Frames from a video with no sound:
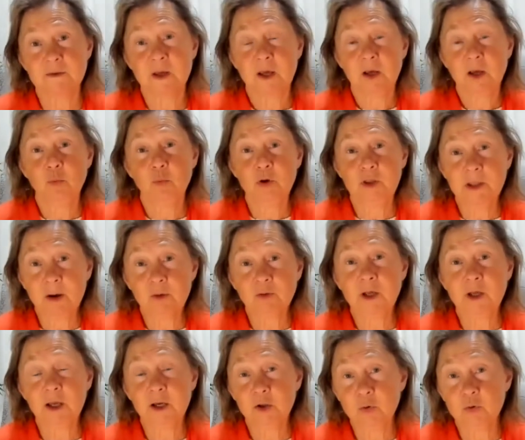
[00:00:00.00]
Mm -hmm. We're now
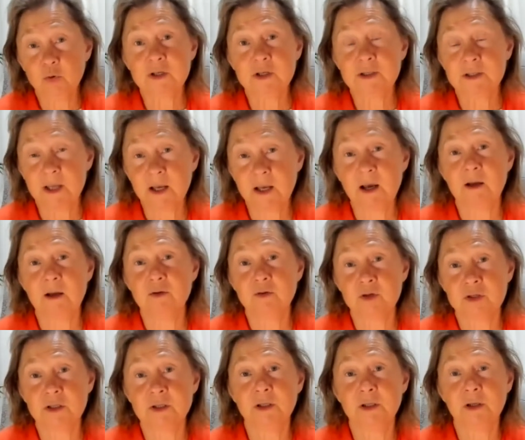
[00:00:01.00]
diagnosing,
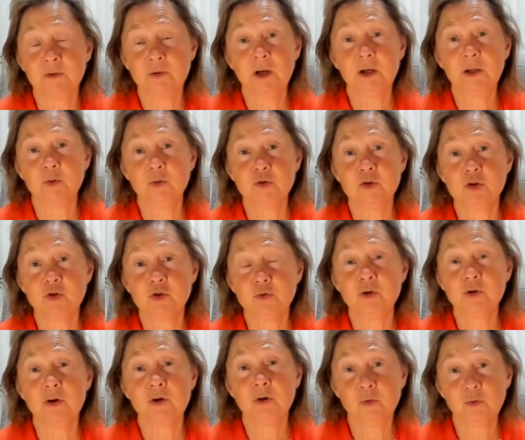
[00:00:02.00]
psychiatrists are now diagnosing two
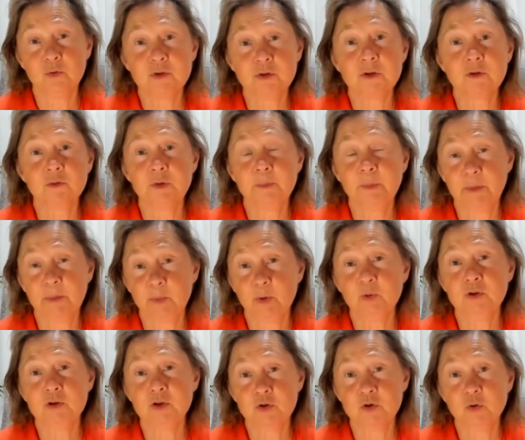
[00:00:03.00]
year olds with
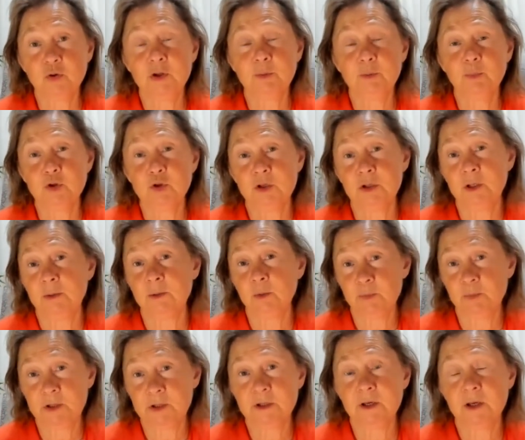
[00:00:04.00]
bipolar disorder and putting them on
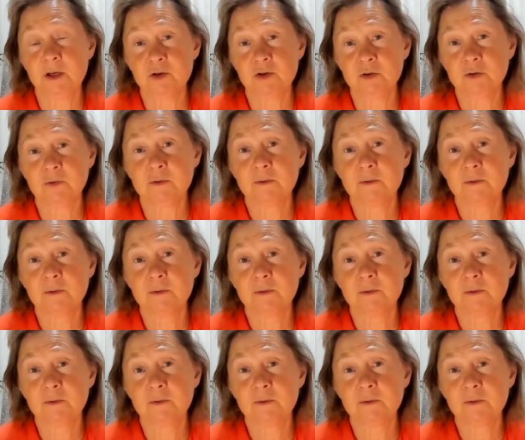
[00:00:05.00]
medication.